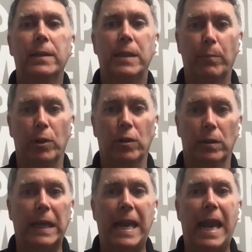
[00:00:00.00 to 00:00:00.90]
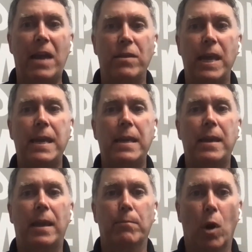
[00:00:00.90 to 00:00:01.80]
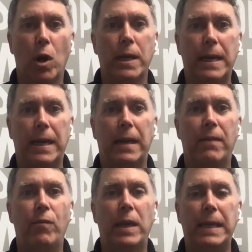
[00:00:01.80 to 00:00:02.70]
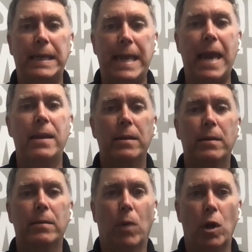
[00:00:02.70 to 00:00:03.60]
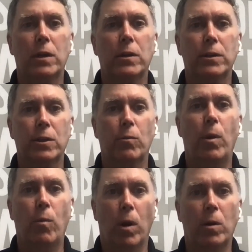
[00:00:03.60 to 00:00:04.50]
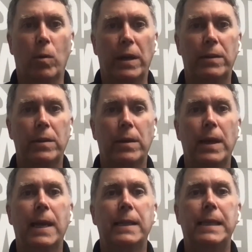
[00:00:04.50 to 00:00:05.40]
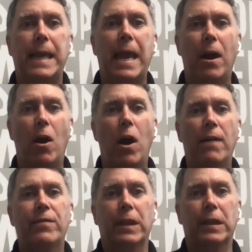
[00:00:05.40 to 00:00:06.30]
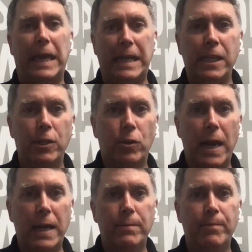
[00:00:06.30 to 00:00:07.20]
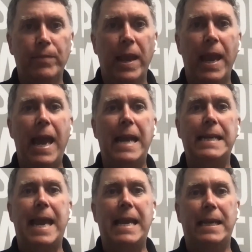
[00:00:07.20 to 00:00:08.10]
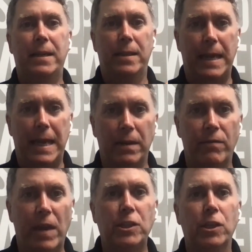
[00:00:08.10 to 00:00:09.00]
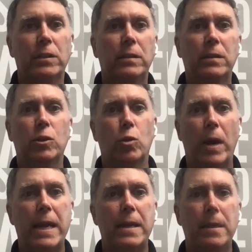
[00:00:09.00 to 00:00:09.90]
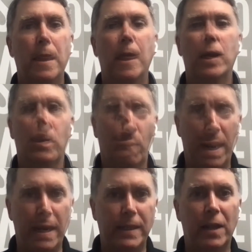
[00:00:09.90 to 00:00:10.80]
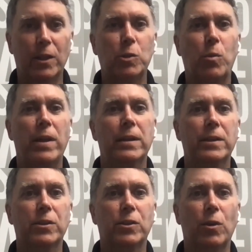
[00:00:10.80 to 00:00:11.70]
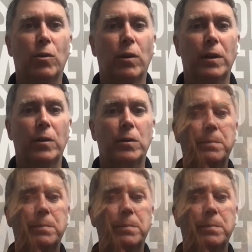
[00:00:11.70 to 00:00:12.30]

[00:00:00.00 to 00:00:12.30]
Similarly, I think in marketing, if we can get marketers that we work with to get off the lazy train and get into the innovation train, Lorraine, tell us why this is so critical.